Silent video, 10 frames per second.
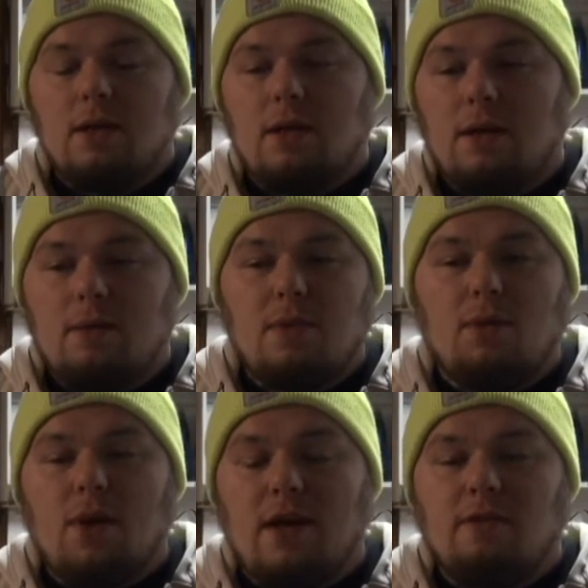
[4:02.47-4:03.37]
And my
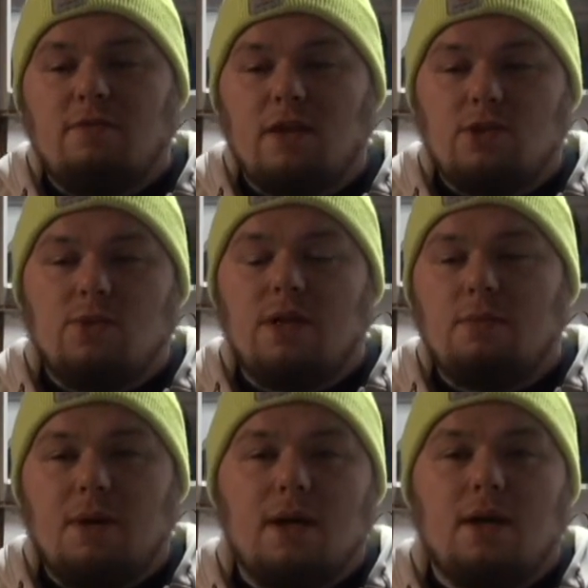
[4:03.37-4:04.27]
weight had
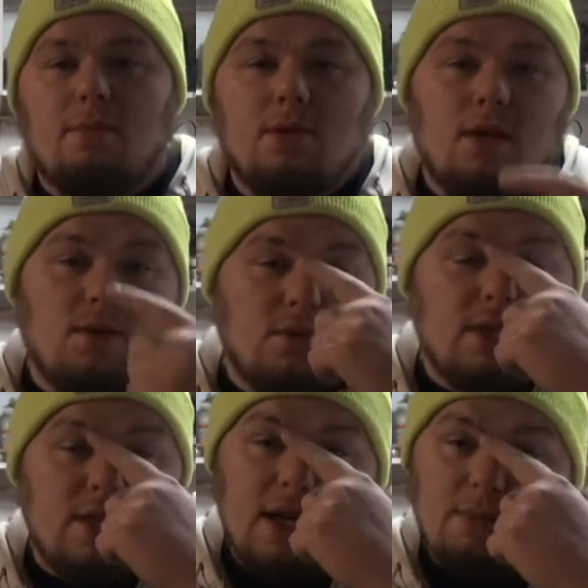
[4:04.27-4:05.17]
fluctuated back up. Along with
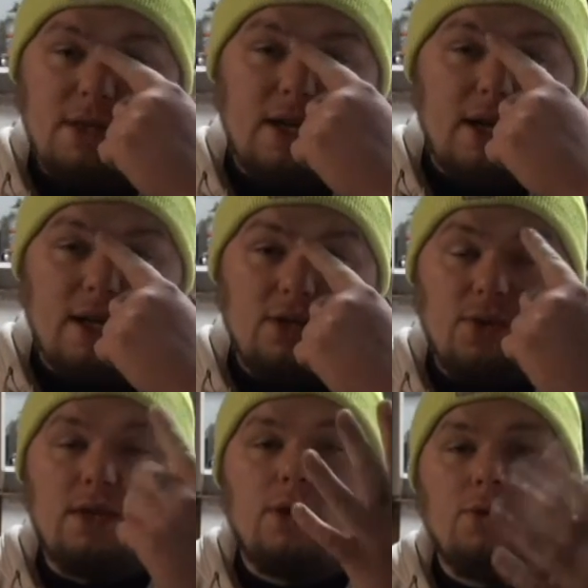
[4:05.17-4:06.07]
the gambling, I had
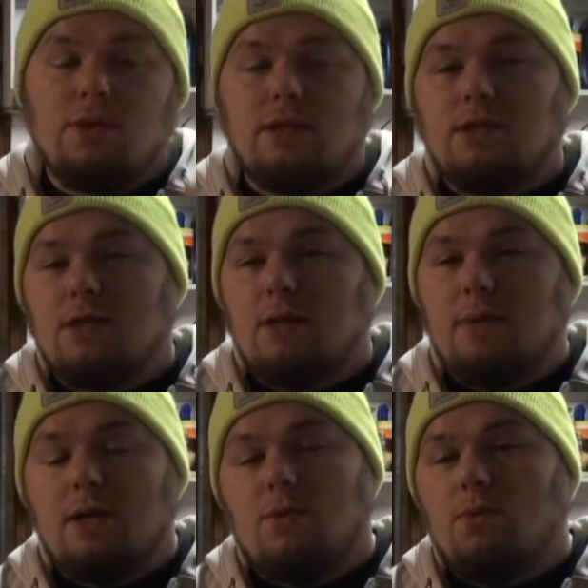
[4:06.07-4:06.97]
quit going to the gym.
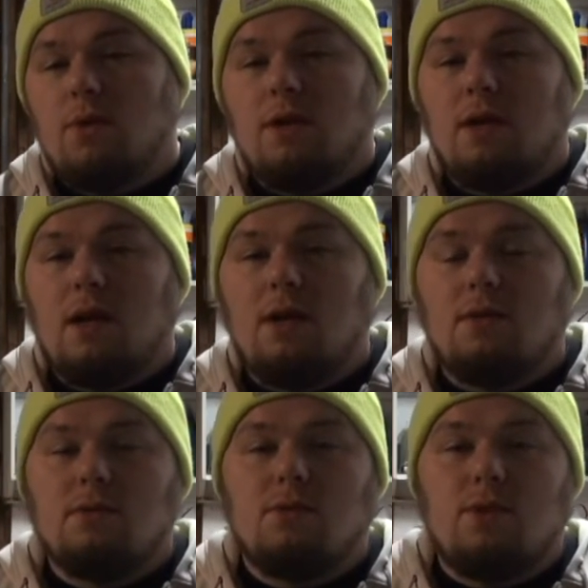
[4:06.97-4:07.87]
I quit working
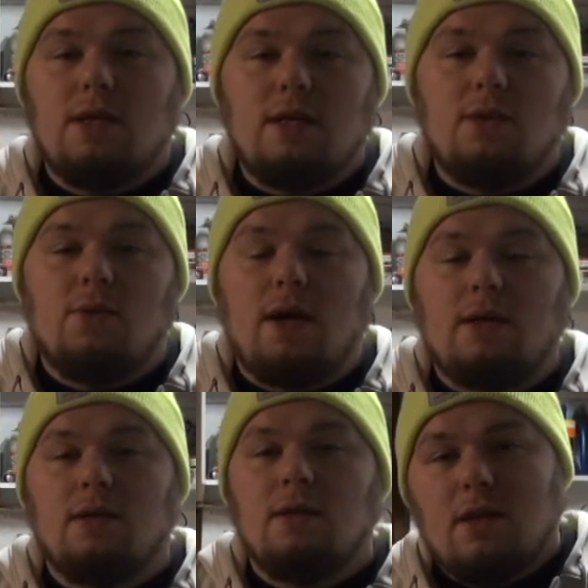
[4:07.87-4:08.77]
out, quit eating
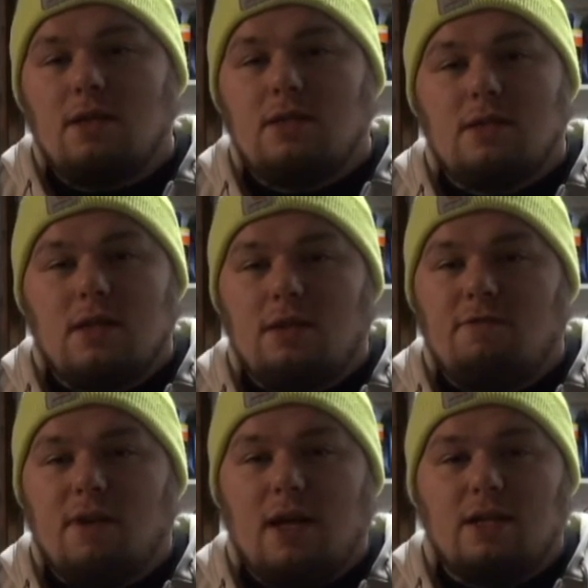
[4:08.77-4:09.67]
right. And I just stayed
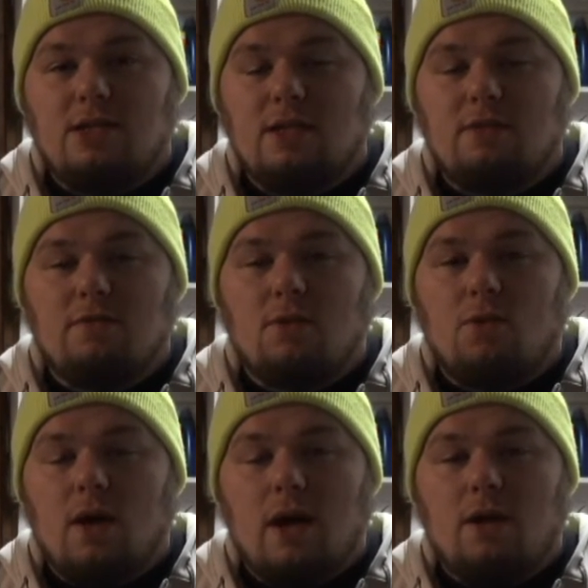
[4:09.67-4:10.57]
fat as shit for a
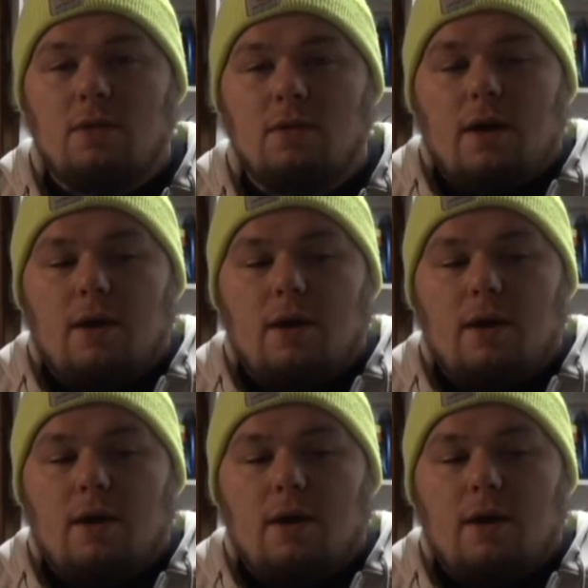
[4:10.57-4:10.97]
while.